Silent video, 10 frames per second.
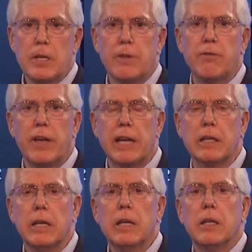In fact,
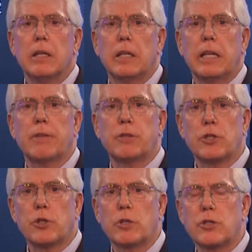if a
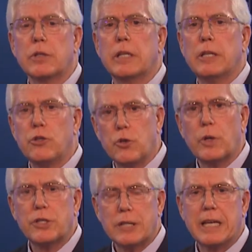church
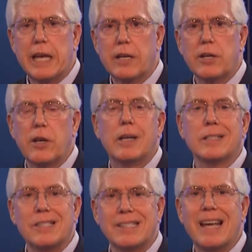endorsed a candidate
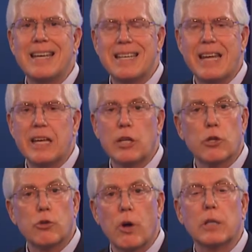on Sunday and
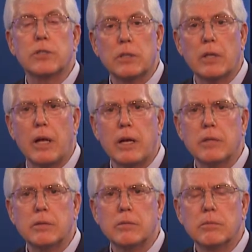crossed the
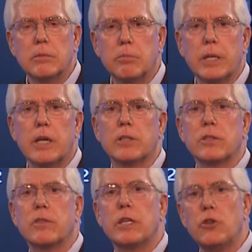line because
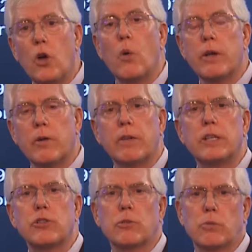of the no
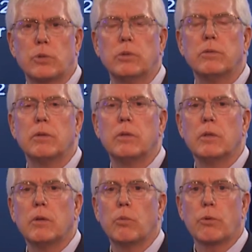intervention rule
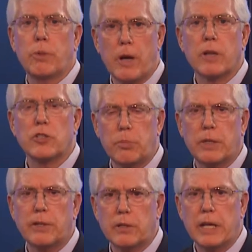with regards to
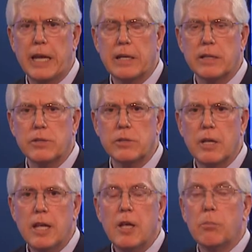political candidates,
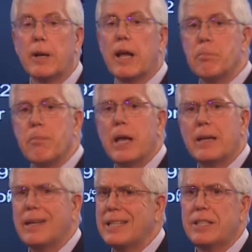but on
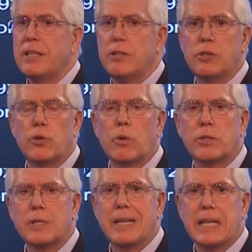Monday it didn't
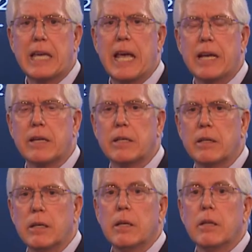endorse any candidate,
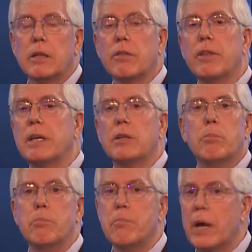then
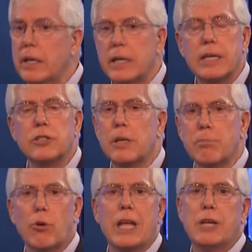Monday is a
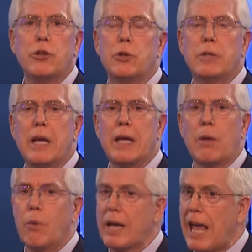brand new day.
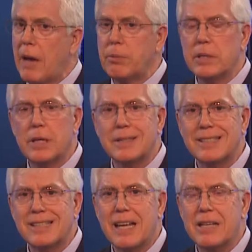What happened on
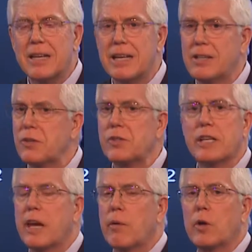Sunday doesn't
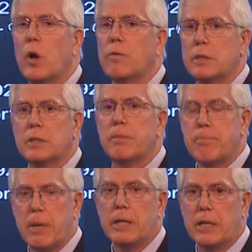carry over to
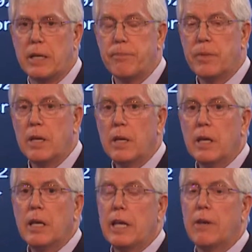Monday.
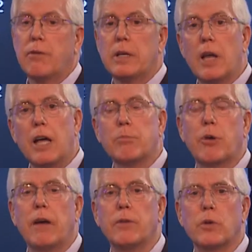If a
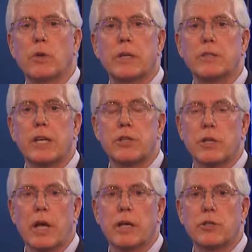nonprofit organization,
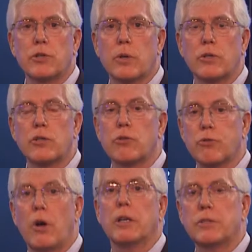not a church,
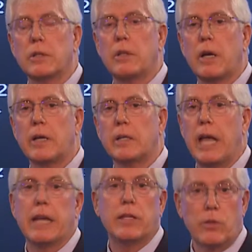crossed the line
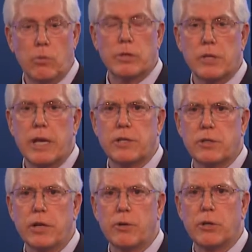and in the worst case
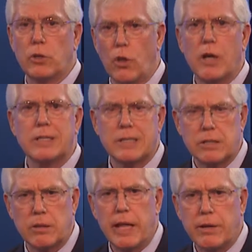scenario lost
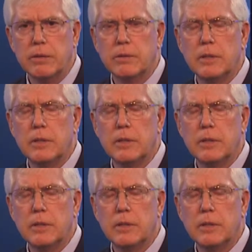its letter,